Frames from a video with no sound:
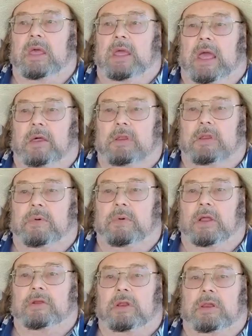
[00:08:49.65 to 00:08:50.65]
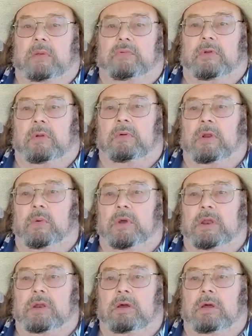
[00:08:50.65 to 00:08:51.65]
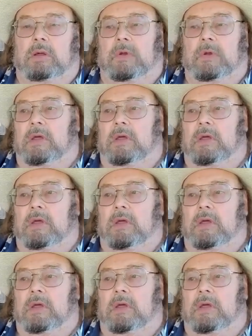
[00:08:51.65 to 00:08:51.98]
housing projects if they're on low income,